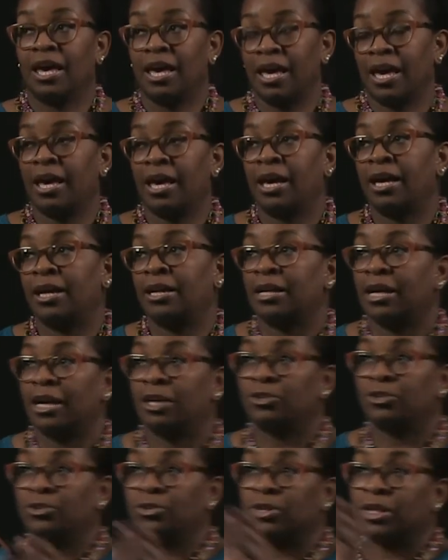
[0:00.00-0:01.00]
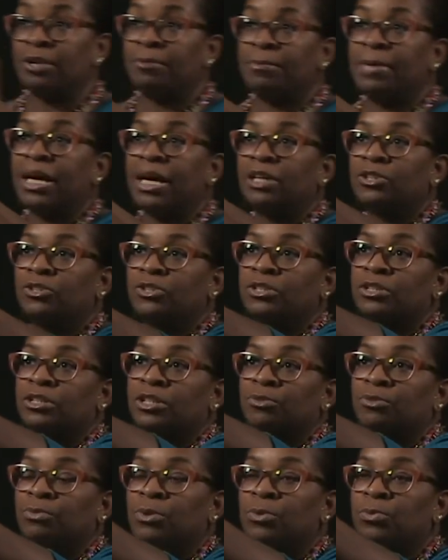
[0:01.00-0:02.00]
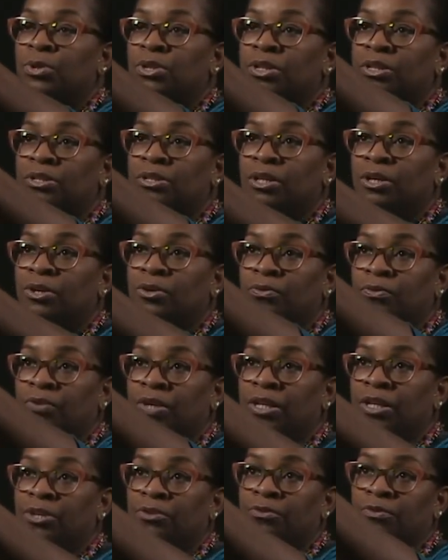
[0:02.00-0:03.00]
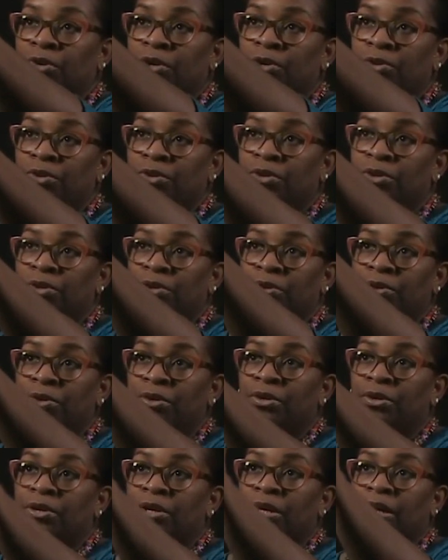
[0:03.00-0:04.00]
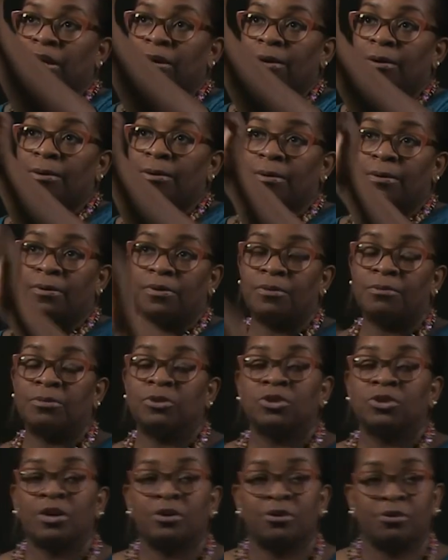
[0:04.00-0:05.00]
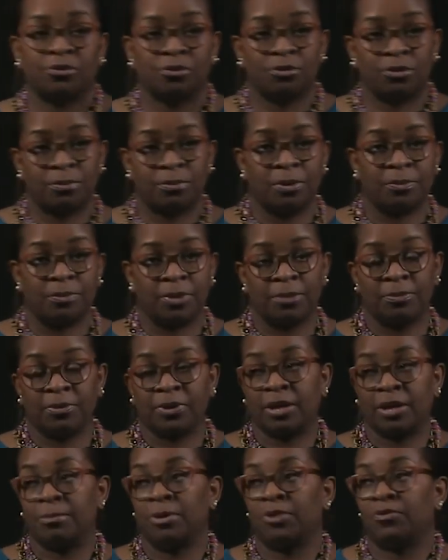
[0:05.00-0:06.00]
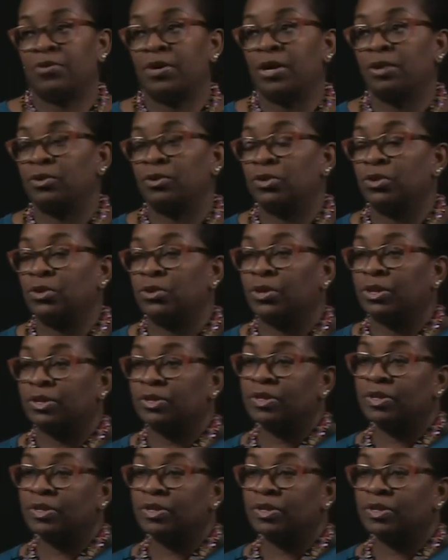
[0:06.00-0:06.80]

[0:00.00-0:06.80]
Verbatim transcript: And as you can imagine, if we were to delve any further, the majority of Caribbean people can be found in New York